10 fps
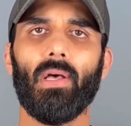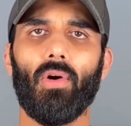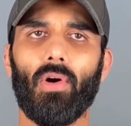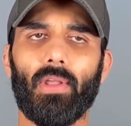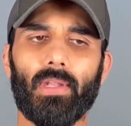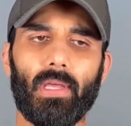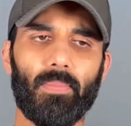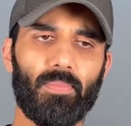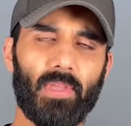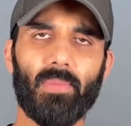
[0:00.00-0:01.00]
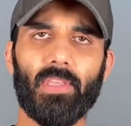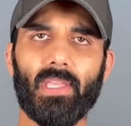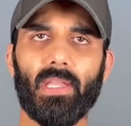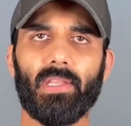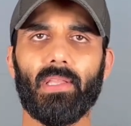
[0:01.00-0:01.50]
or baby
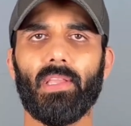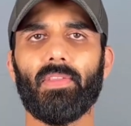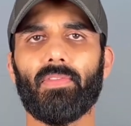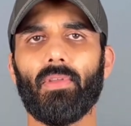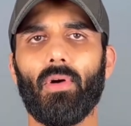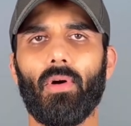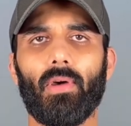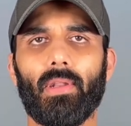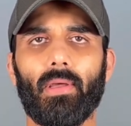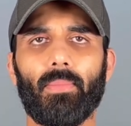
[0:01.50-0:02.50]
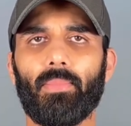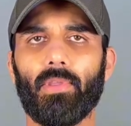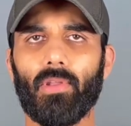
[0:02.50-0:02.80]
categories, or